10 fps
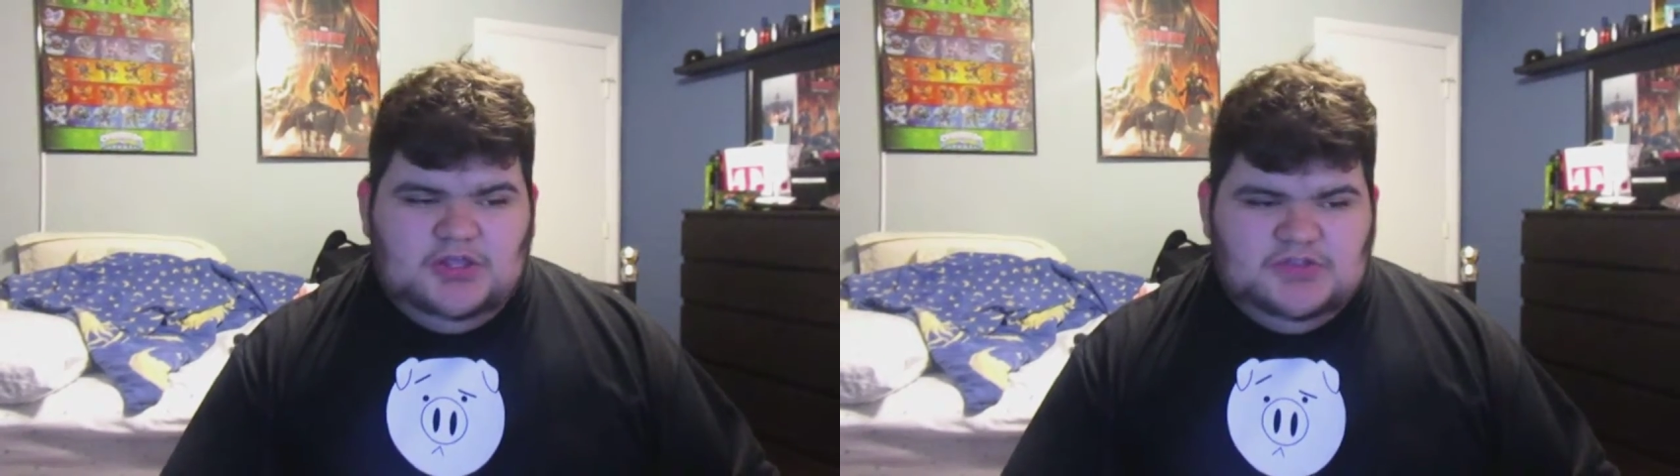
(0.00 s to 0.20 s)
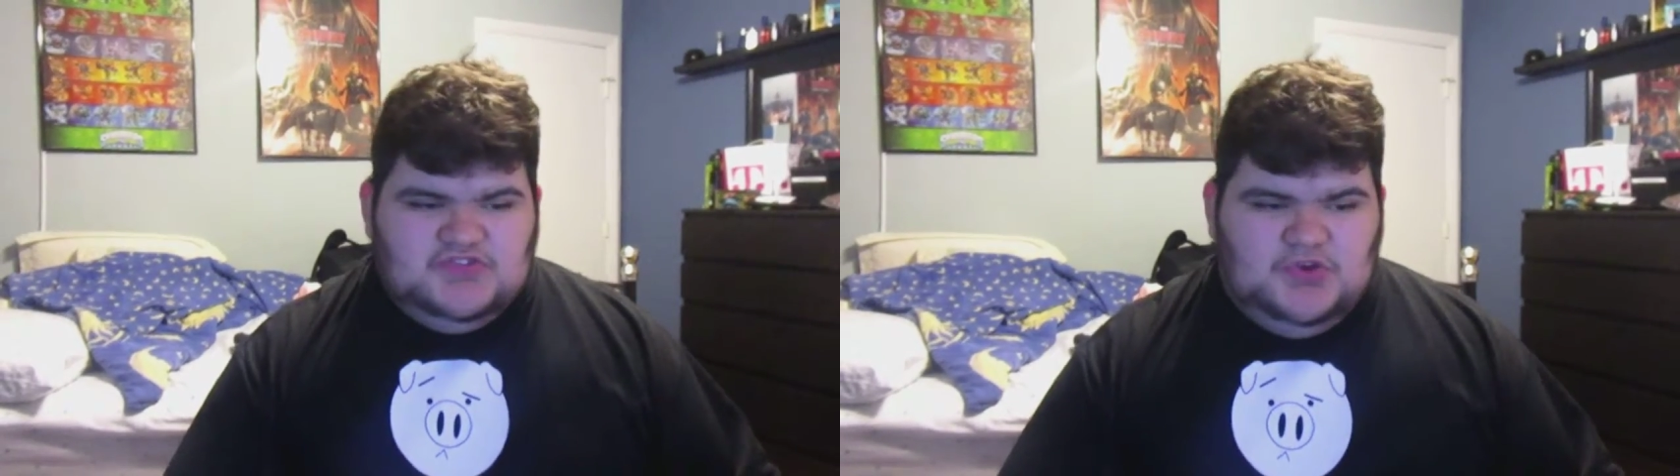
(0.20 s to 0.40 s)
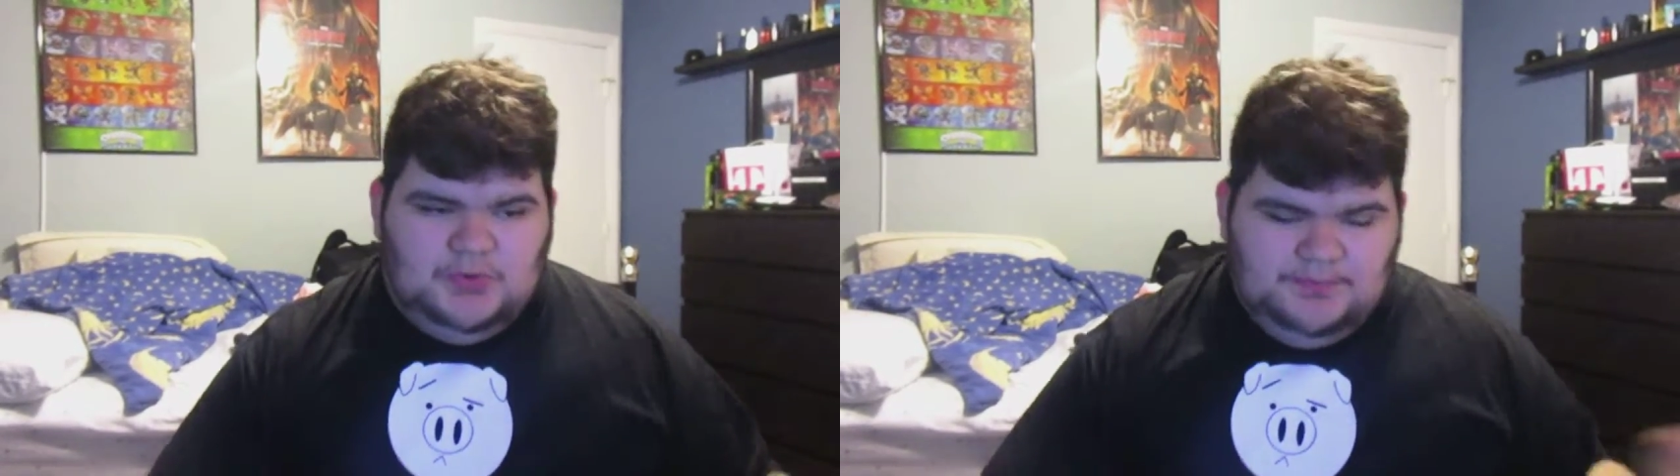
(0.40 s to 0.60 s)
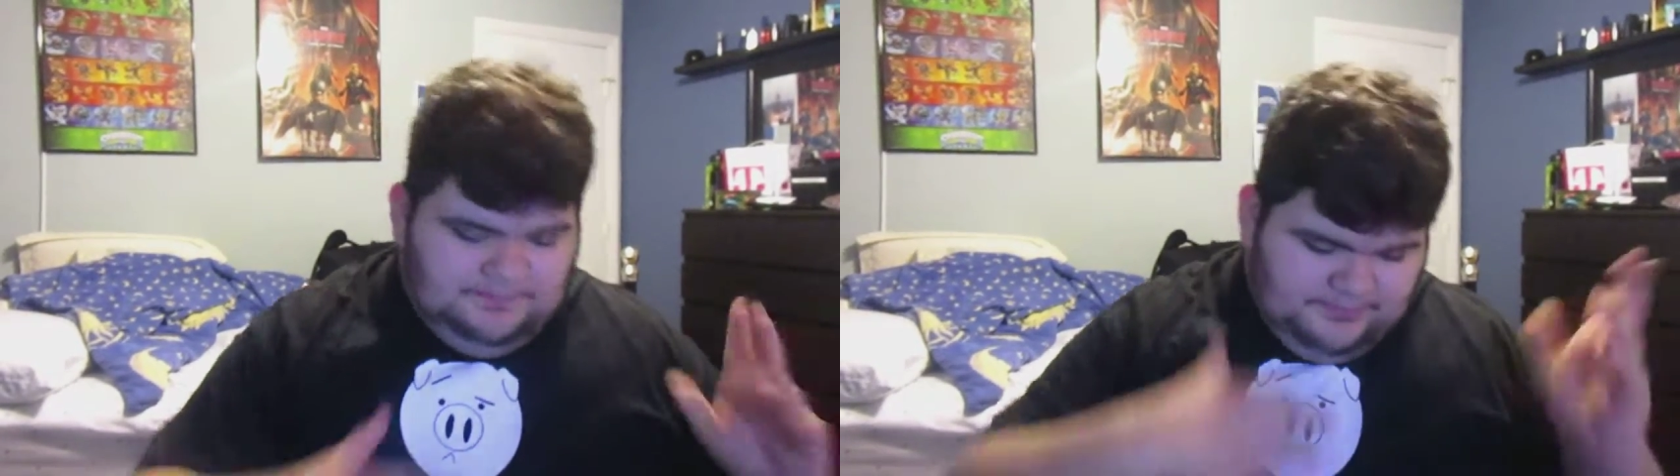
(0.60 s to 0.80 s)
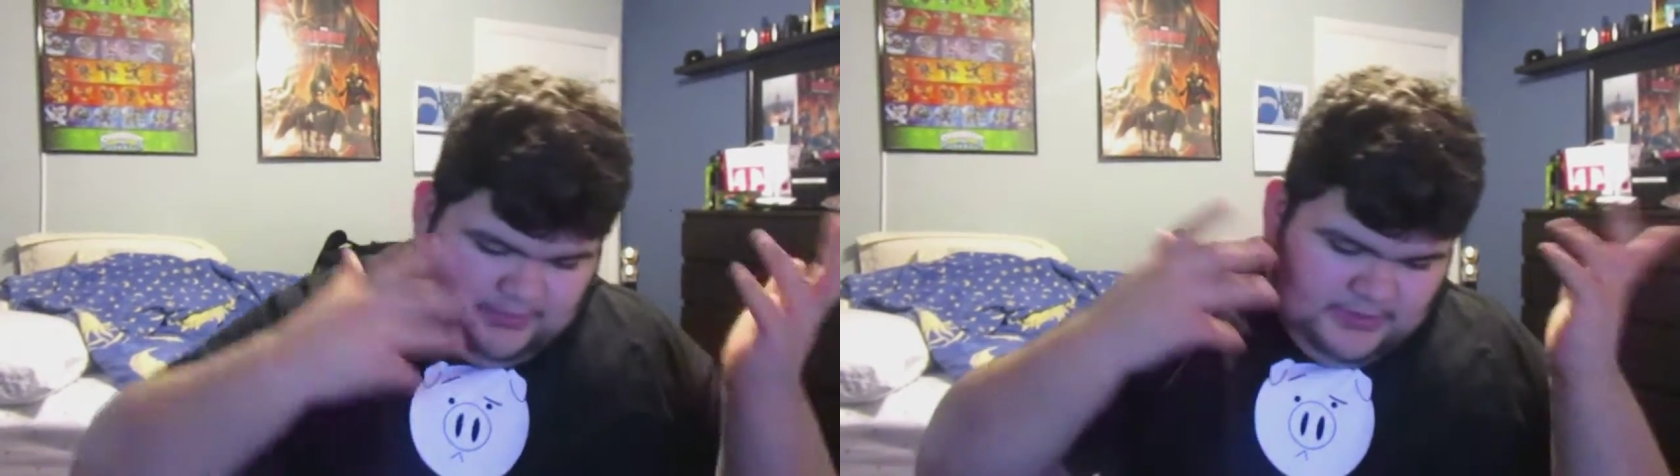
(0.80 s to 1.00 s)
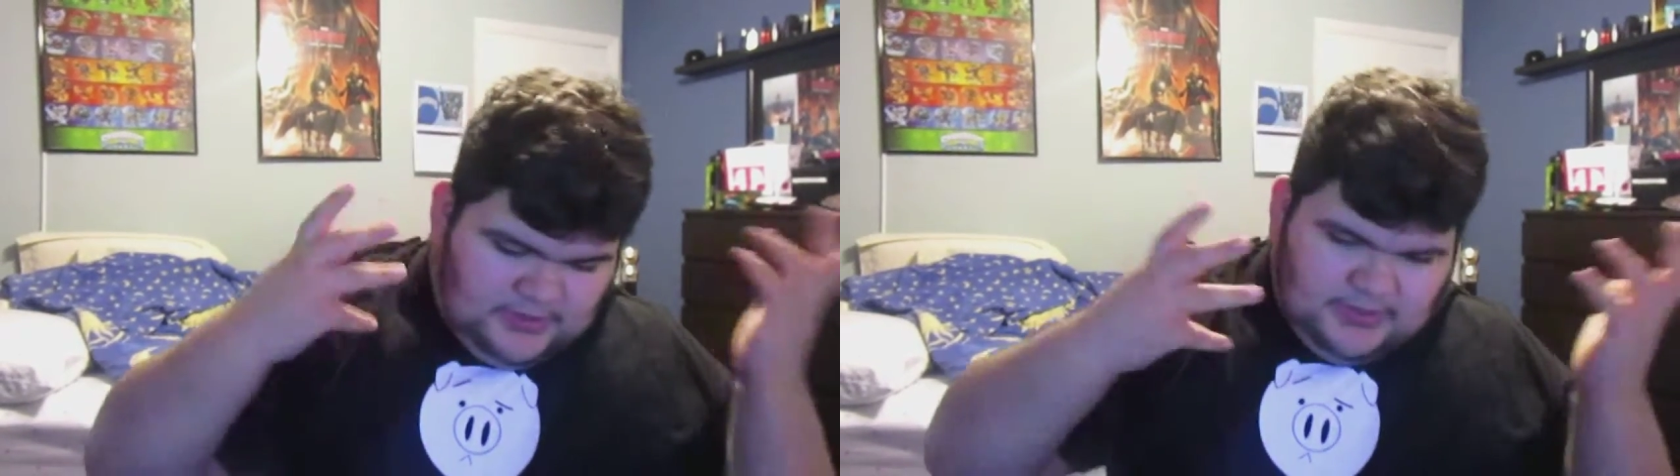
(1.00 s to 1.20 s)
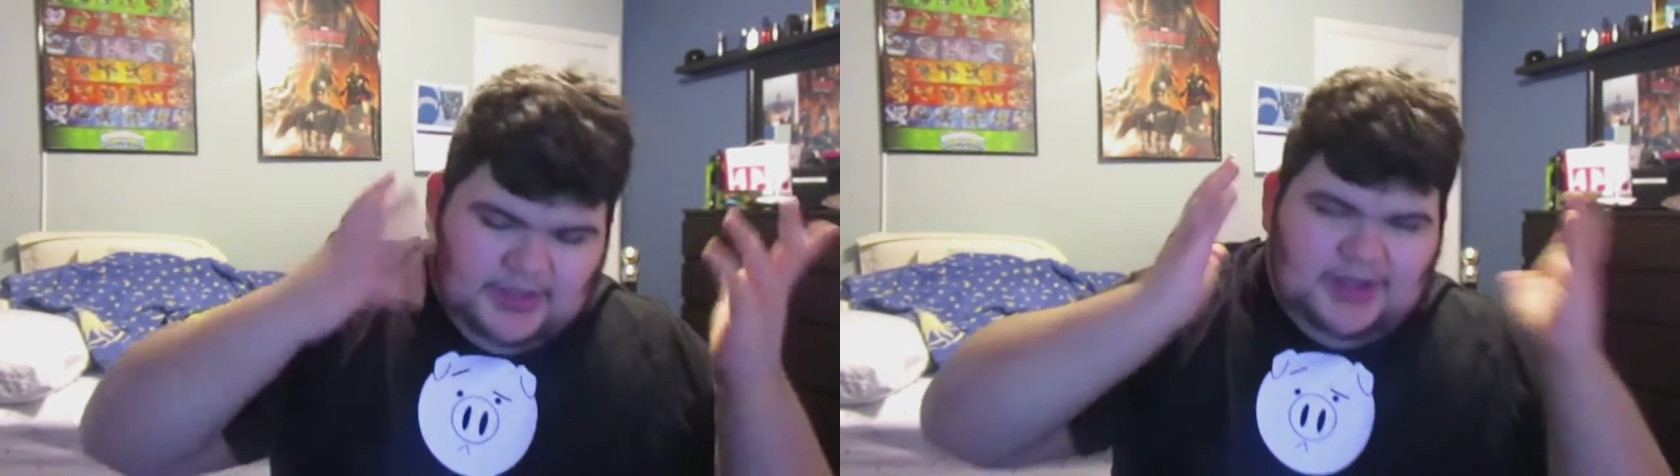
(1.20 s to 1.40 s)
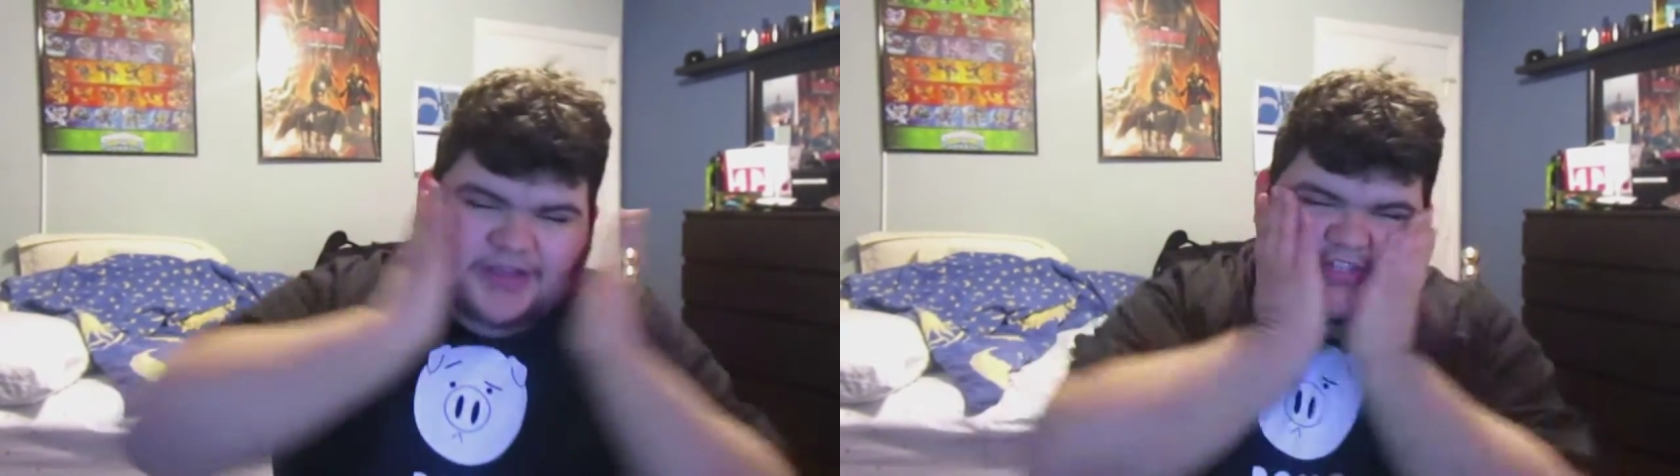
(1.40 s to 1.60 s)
So I I